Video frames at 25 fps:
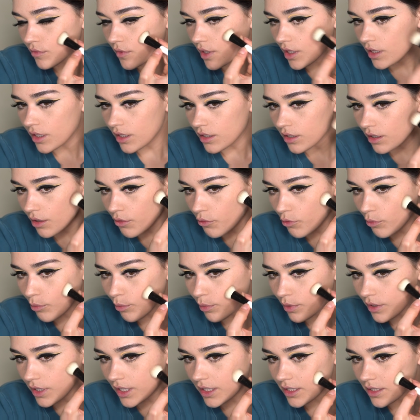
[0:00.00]
And then I will
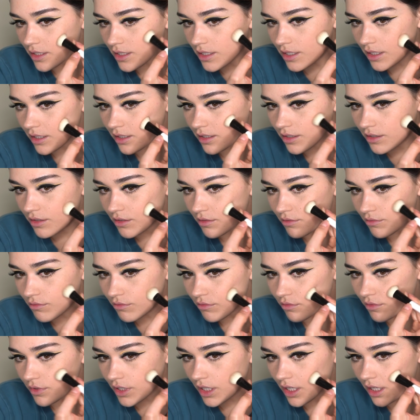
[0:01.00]
blend it
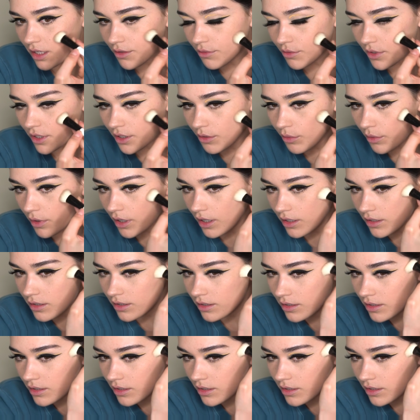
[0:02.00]
really, really well.